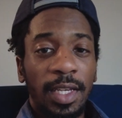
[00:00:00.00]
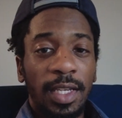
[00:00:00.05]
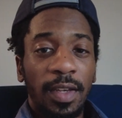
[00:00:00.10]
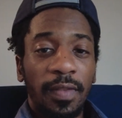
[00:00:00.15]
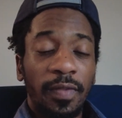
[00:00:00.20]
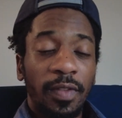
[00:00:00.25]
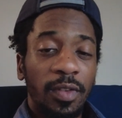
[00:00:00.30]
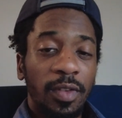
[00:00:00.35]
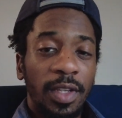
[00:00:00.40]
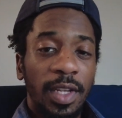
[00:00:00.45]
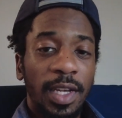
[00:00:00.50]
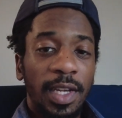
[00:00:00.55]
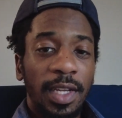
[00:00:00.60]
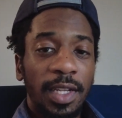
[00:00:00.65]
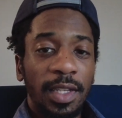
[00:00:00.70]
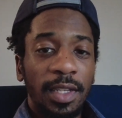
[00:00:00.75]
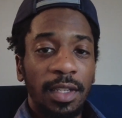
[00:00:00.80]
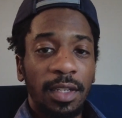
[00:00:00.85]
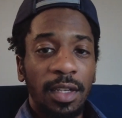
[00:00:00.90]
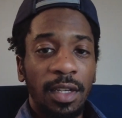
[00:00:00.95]
If you
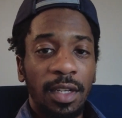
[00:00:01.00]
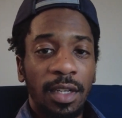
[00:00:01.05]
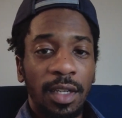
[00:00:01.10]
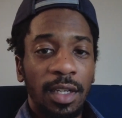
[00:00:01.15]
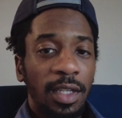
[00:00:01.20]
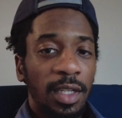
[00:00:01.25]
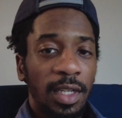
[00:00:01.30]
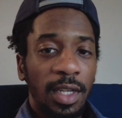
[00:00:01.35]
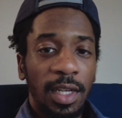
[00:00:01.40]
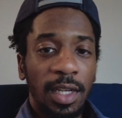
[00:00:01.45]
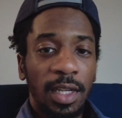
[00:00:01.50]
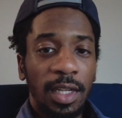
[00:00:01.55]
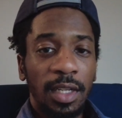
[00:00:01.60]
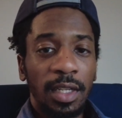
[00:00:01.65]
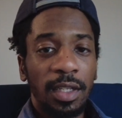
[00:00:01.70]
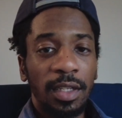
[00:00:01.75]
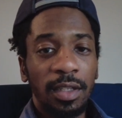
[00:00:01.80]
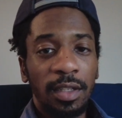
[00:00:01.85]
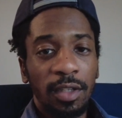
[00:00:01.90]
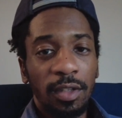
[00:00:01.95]
didn't,
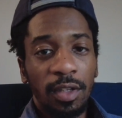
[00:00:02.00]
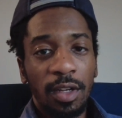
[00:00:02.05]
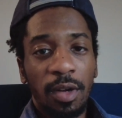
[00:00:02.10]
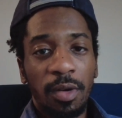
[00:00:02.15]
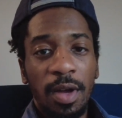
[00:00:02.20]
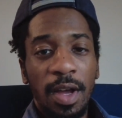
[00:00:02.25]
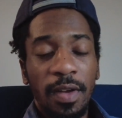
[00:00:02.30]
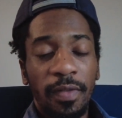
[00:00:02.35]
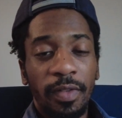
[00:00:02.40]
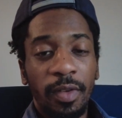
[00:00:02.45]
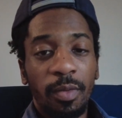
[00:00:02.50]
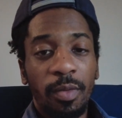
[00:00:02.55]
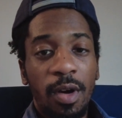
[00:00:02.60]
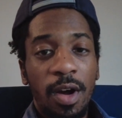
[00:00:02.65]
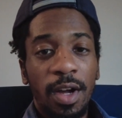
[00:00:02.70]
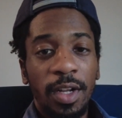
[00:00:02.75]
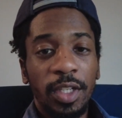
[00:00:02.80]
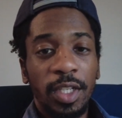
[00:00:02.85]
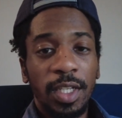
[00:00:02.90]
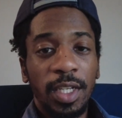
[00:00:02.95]
then you don't have to
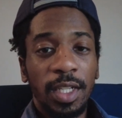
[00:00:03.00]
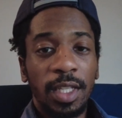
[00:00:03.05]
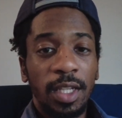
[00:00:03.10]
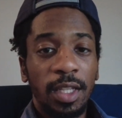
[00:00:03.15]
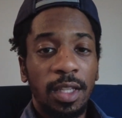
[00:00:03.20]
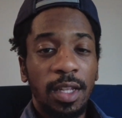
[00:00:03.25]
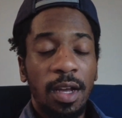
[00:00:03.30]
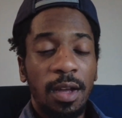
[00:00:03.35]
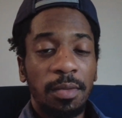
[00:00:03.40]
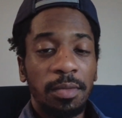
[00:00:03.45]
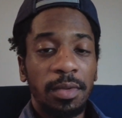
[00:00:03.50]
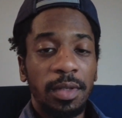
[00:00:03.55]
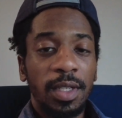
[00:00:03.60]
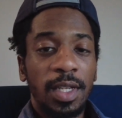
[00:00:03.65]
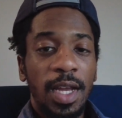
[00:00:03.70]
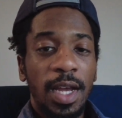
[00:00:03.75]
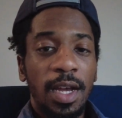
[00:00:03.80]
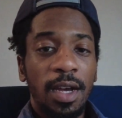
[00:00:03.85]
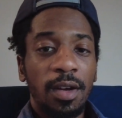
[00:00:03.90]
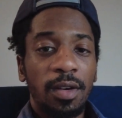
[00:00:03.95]
watch. Hit the thumbs
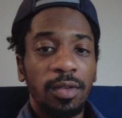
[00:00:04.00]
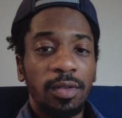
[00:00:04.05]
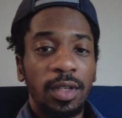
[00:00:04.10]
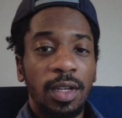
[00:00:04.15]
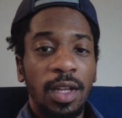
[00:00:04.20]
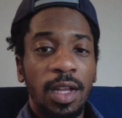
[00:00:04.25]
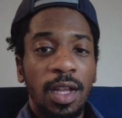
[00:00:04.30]
down.